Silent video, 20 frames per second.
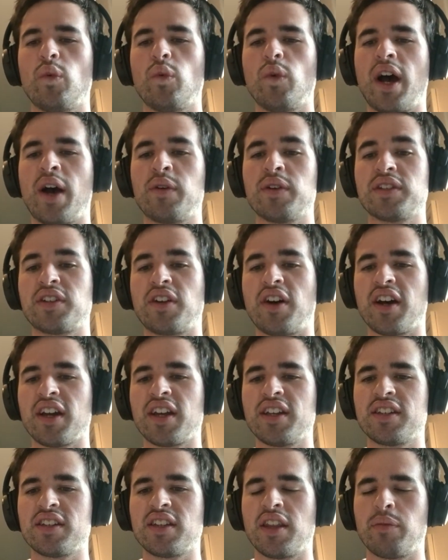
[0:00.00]
I was
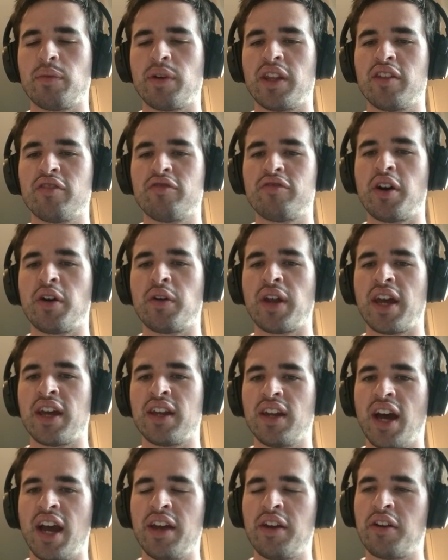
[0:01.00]
talking to them on the phone.
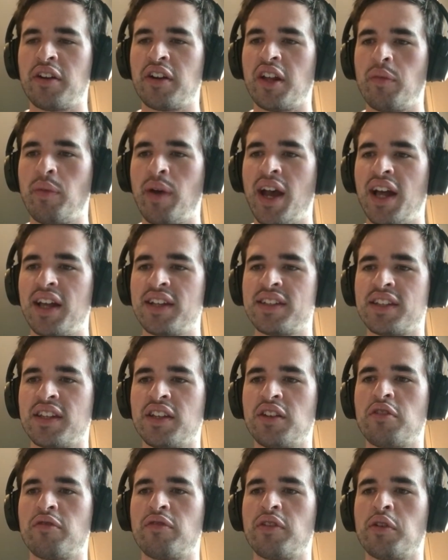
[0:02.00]
I'd already passed the
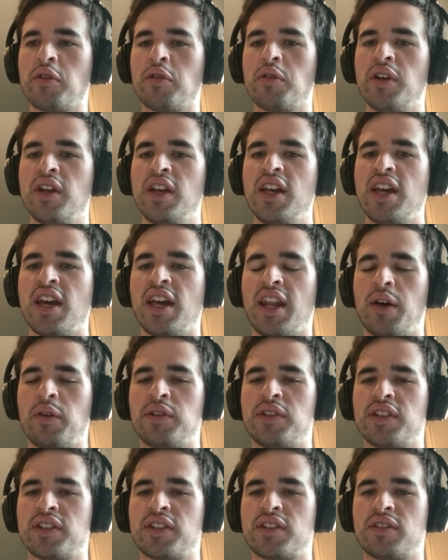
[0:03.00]
interview and I was
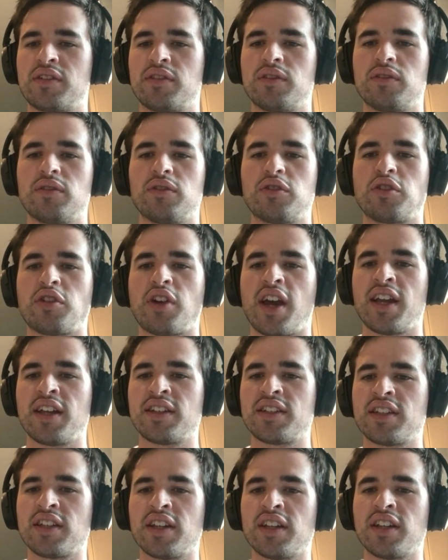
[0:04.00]
just trying
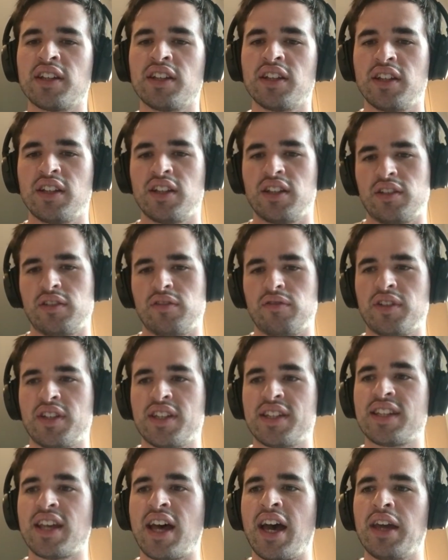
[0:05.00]
to
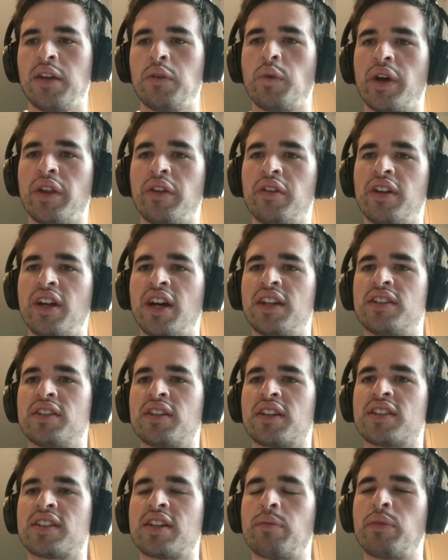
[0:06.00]
decide whether or not to
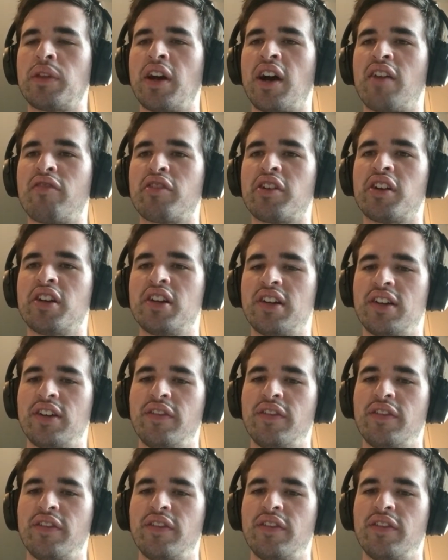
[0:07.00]
accept the offer.